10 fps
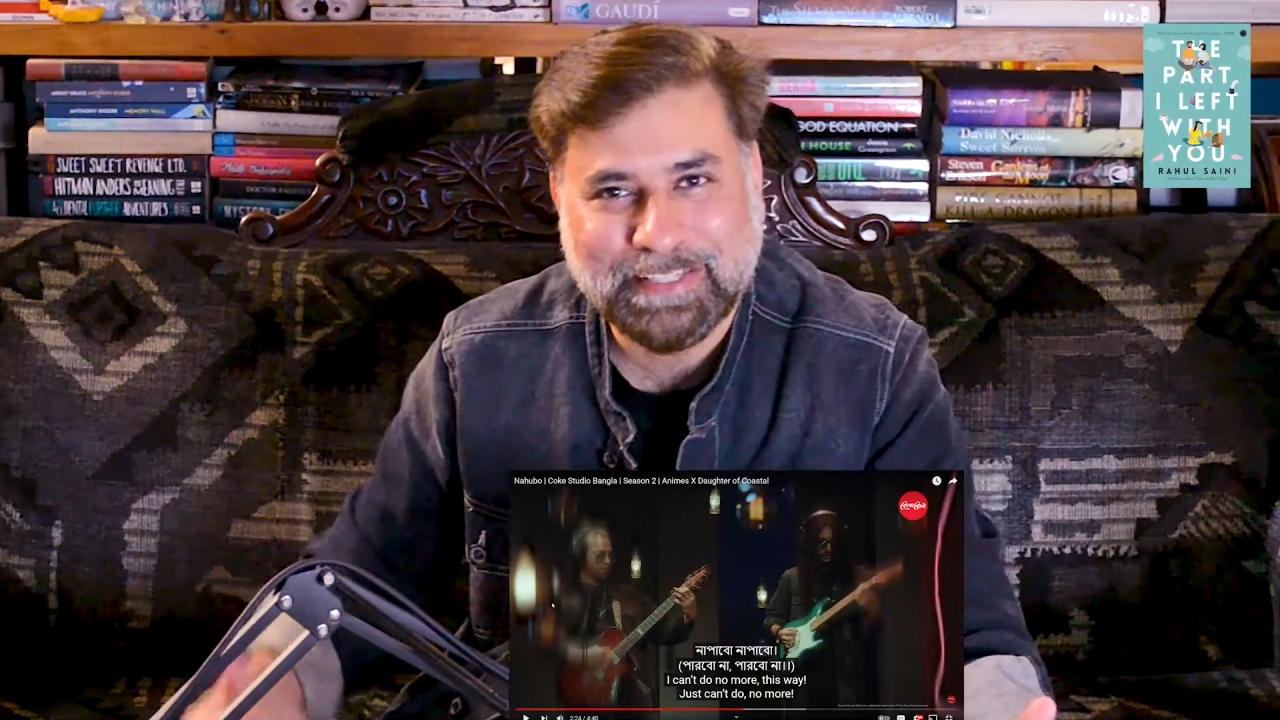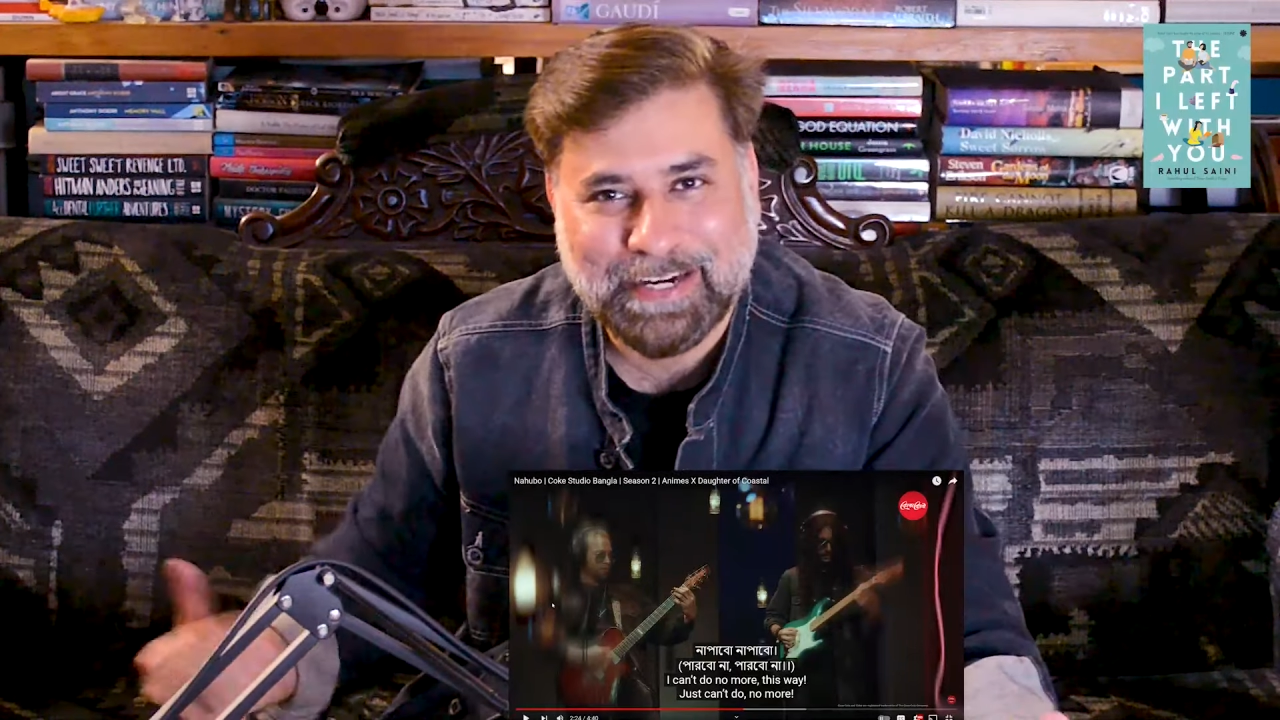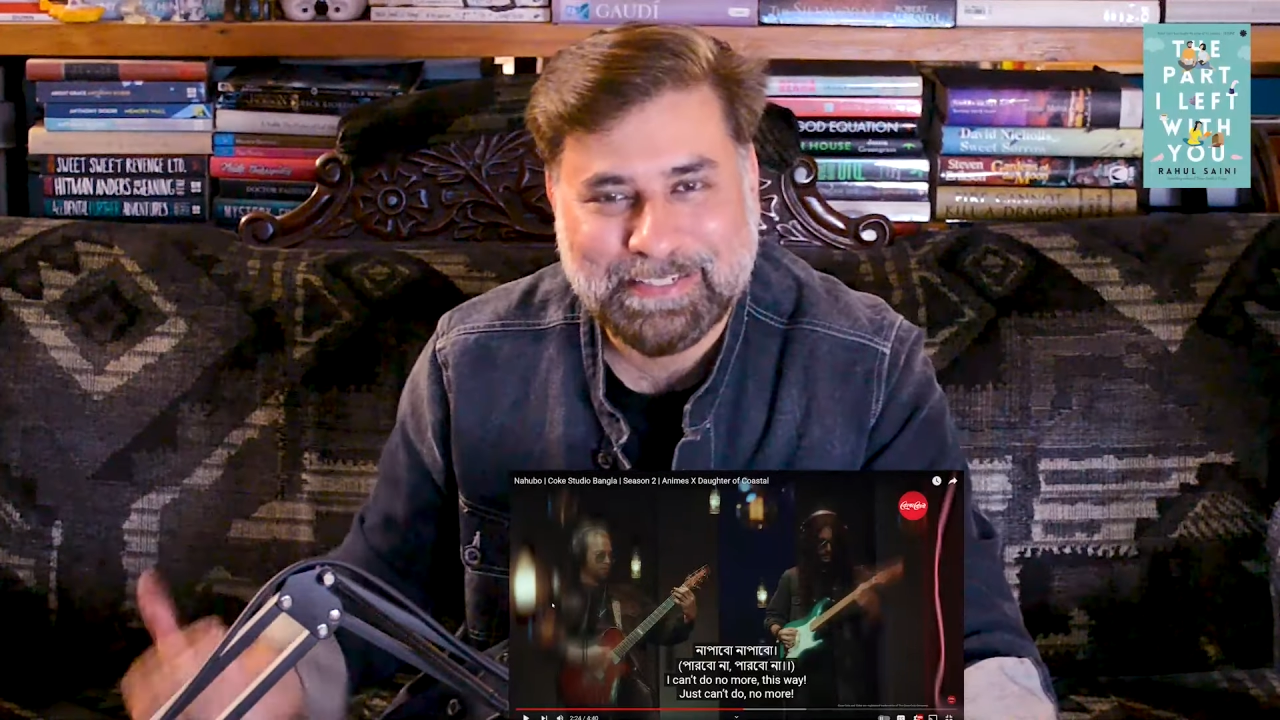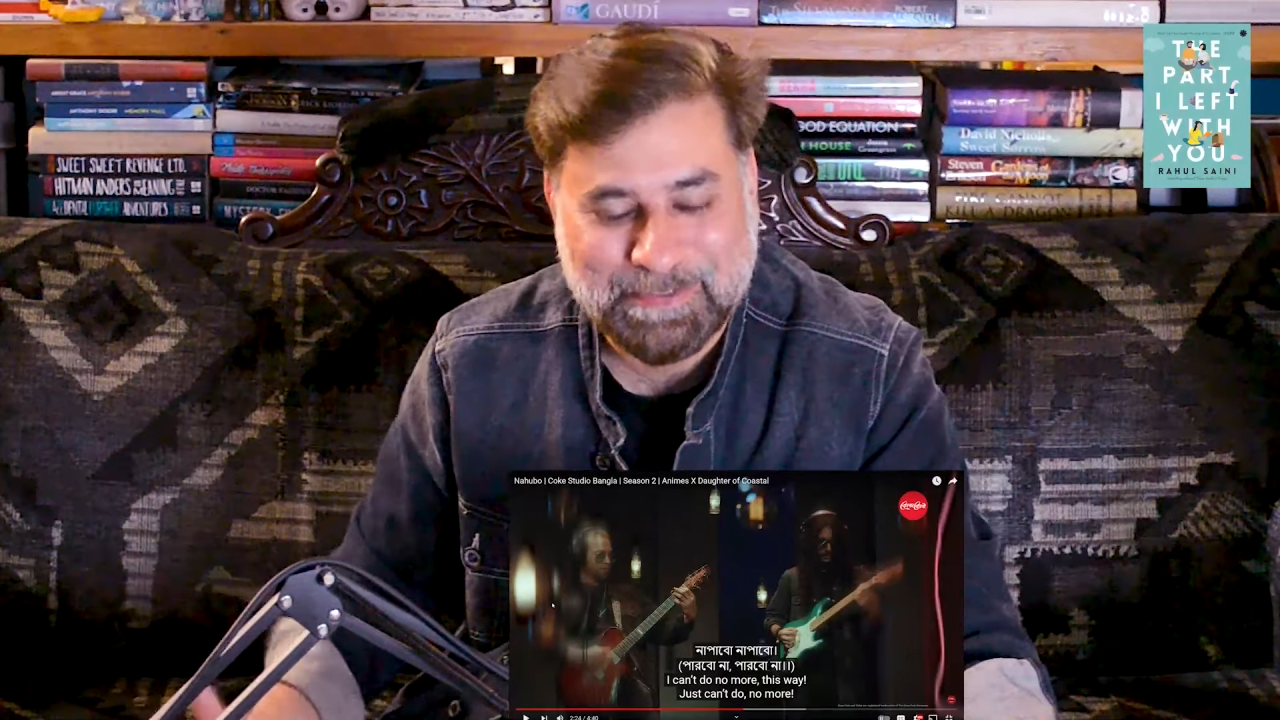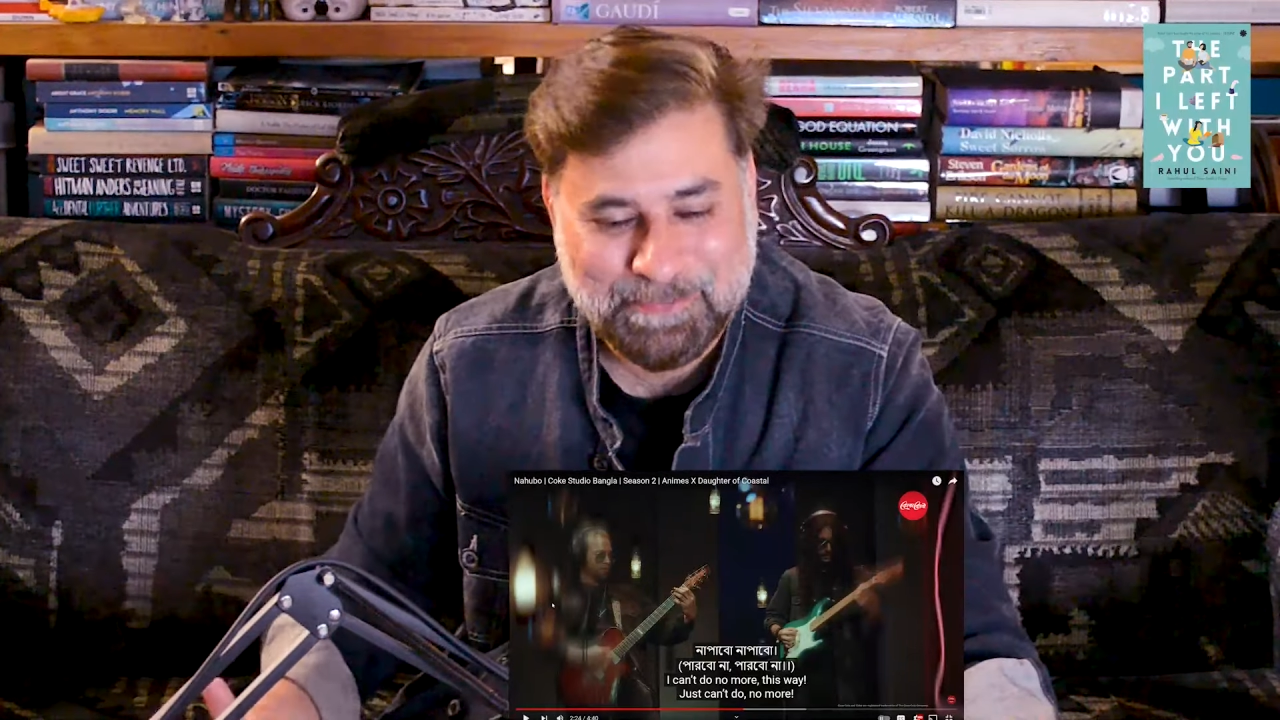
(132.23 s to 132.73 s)

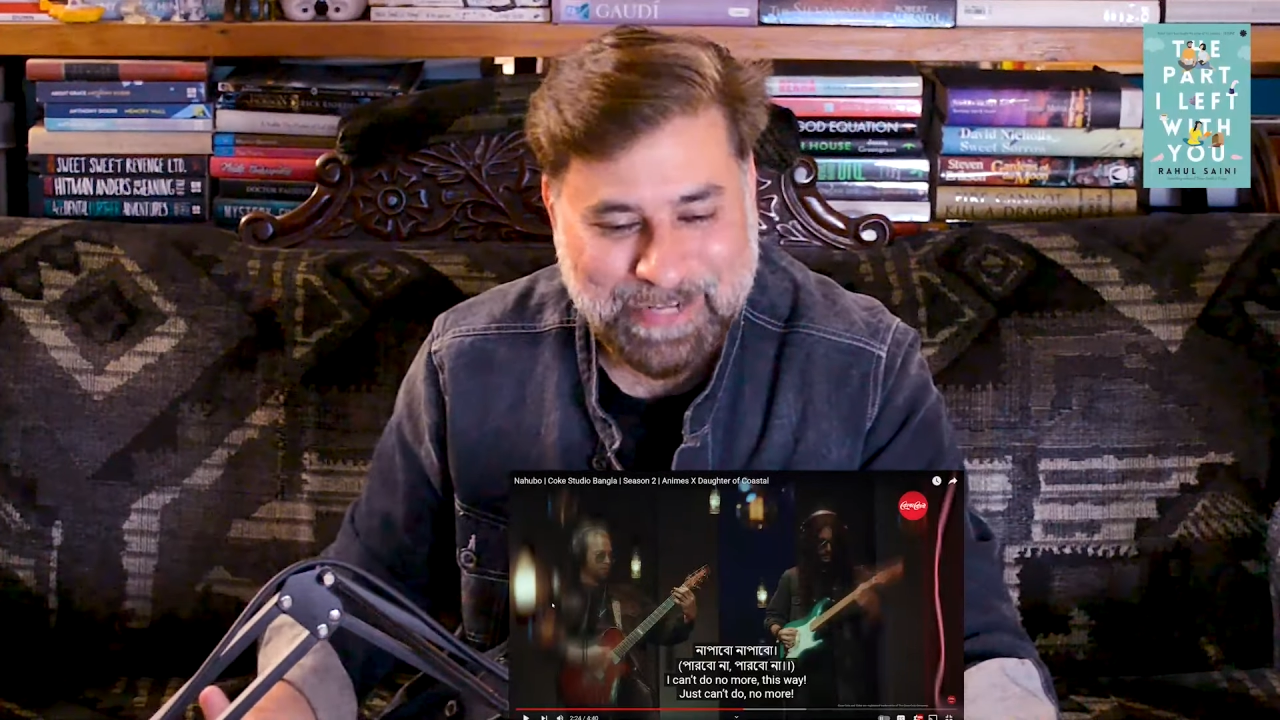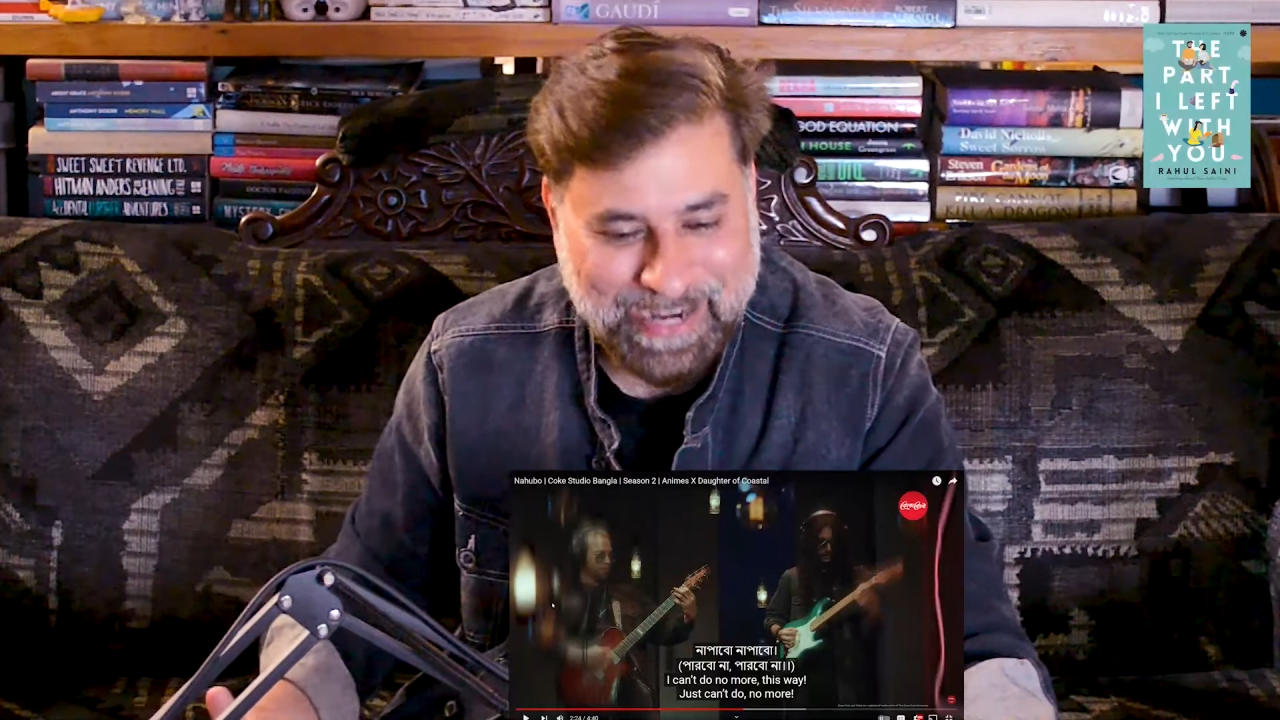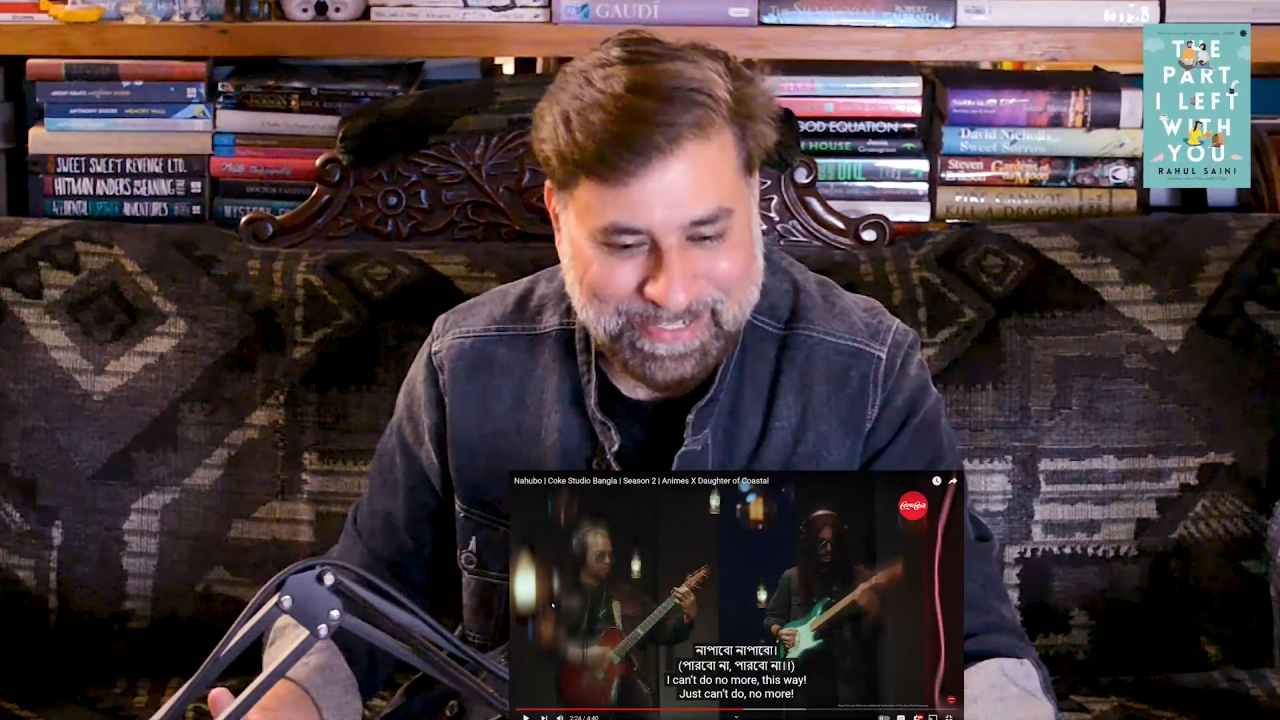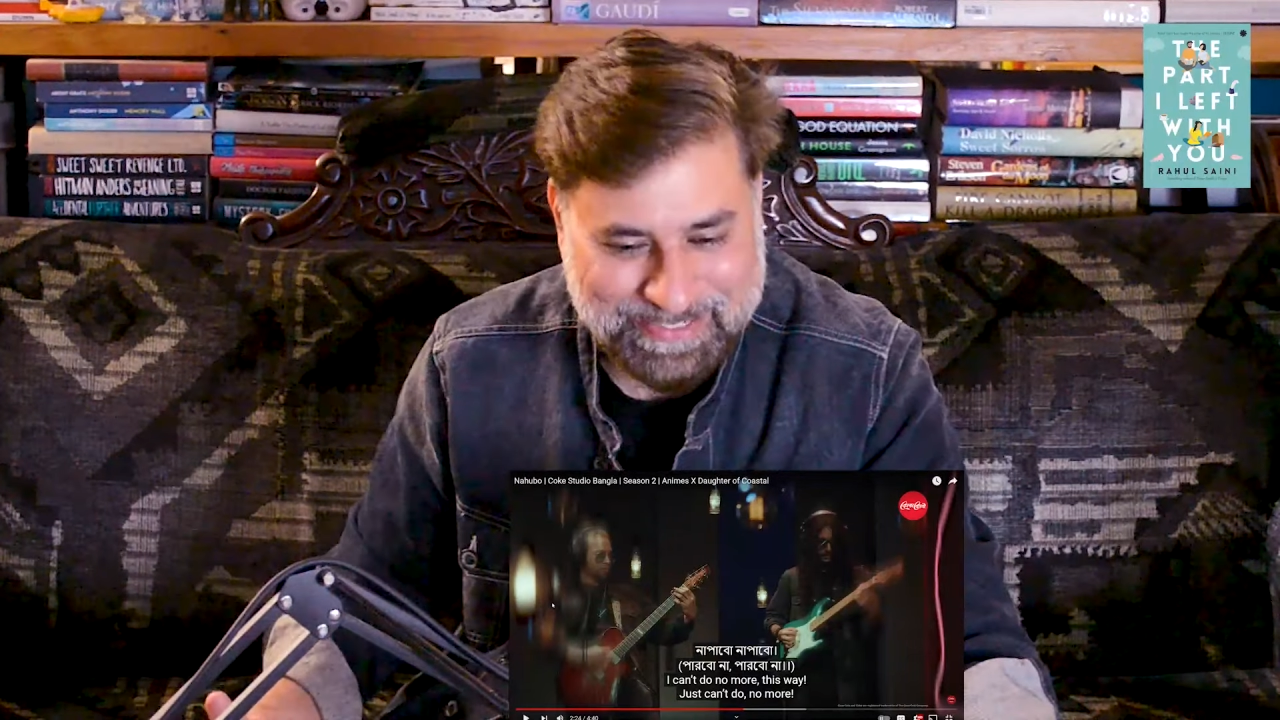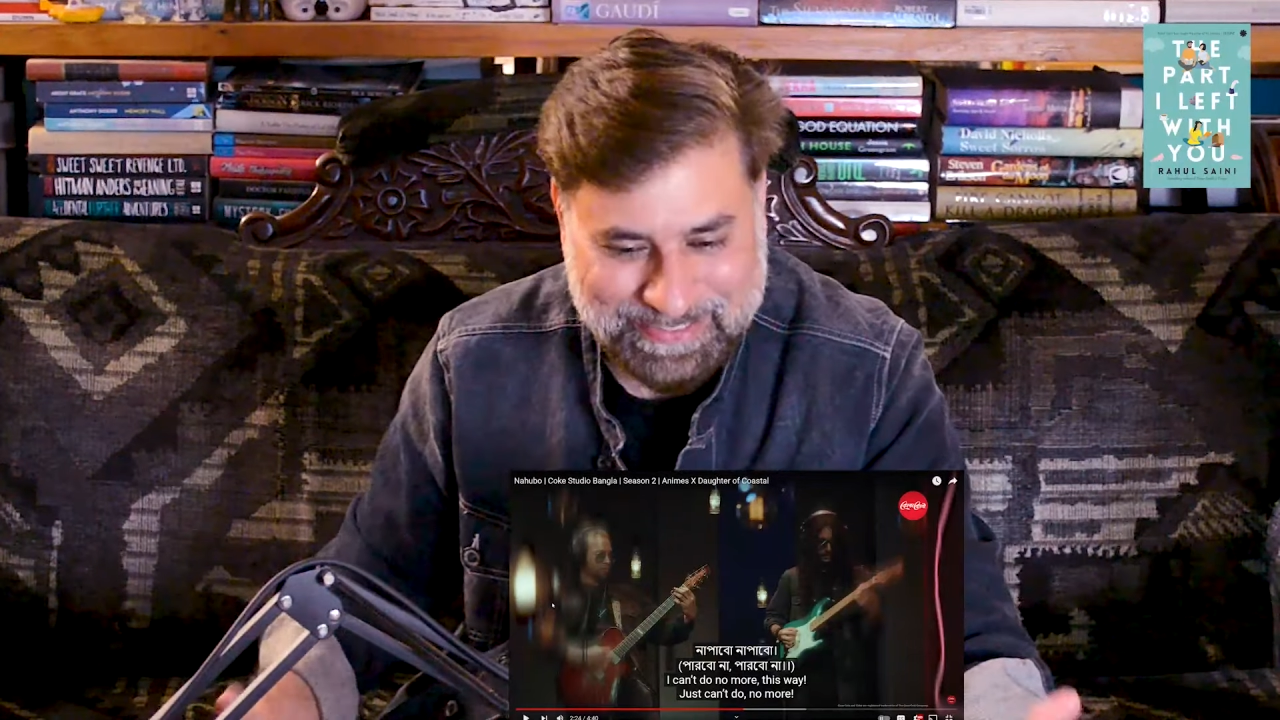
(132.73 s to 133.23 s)
that someone had